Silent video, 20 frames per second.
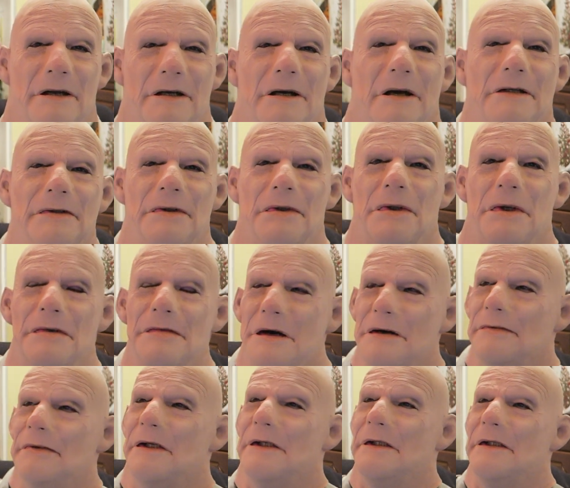He had to come
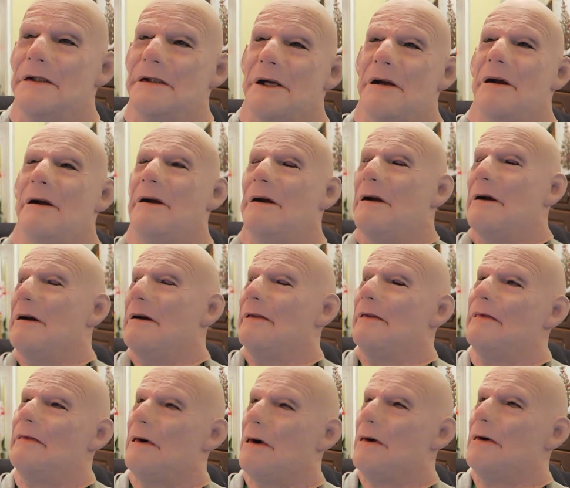out and say
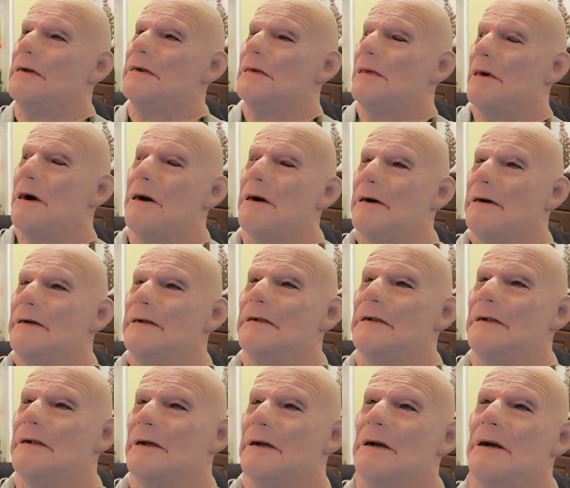those
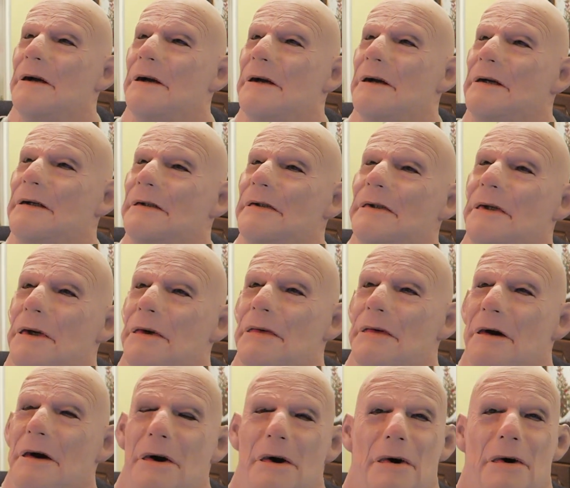words
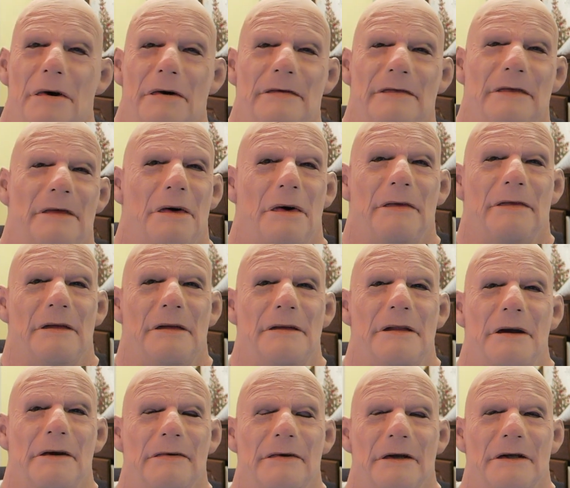to
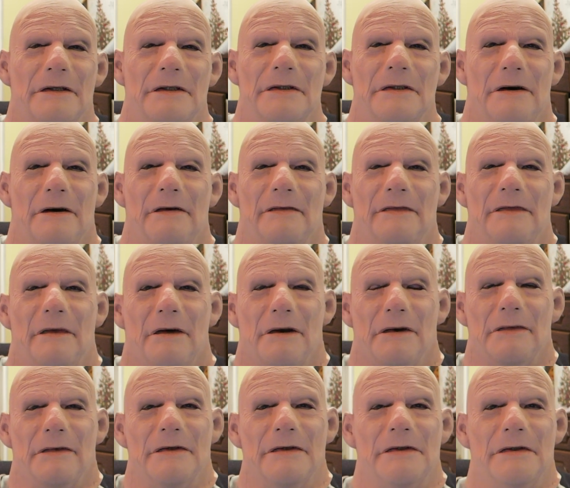millions of
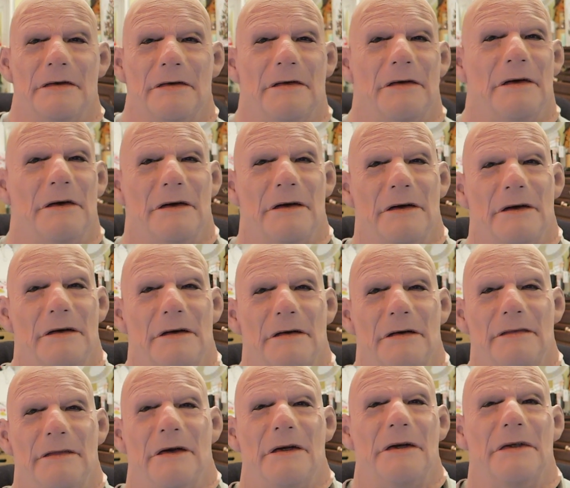followers.
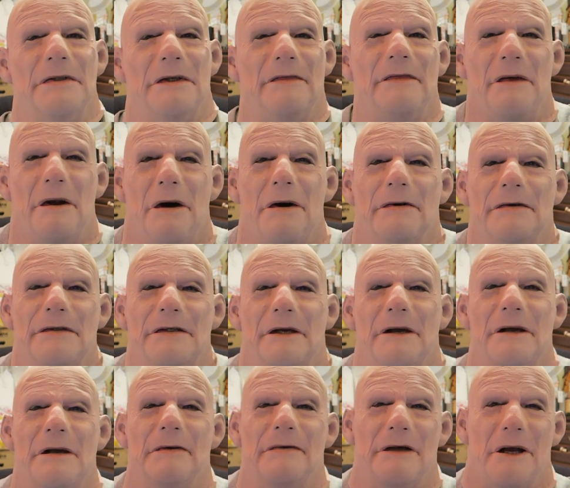Because if not,
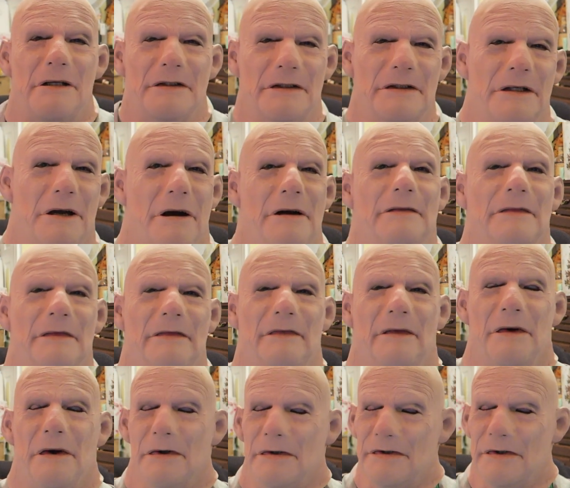he'll get slammed
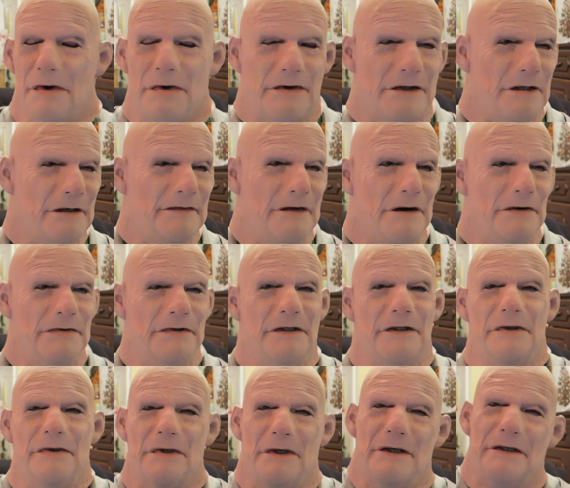for not talking about
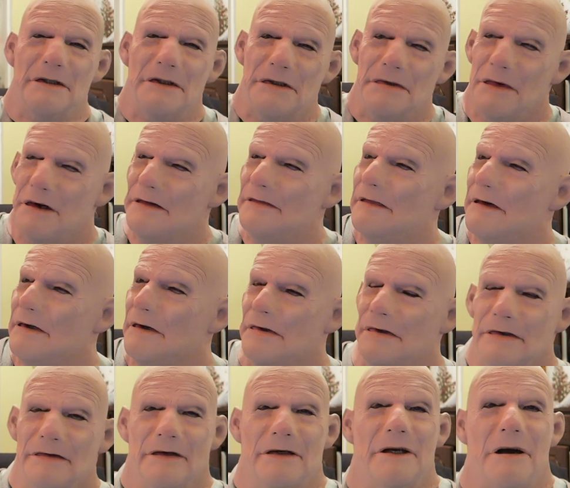it and trying to sweep it
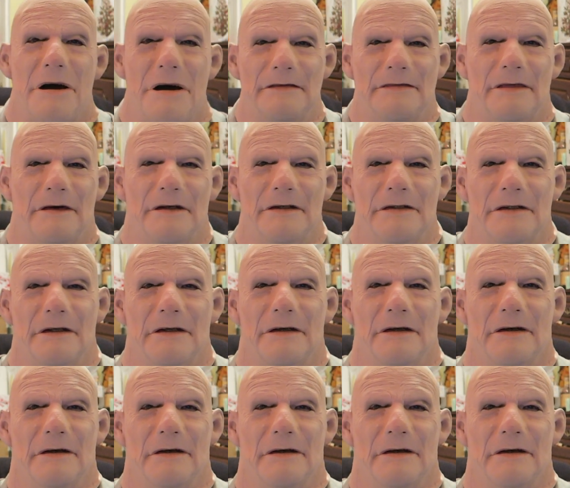under the carpet.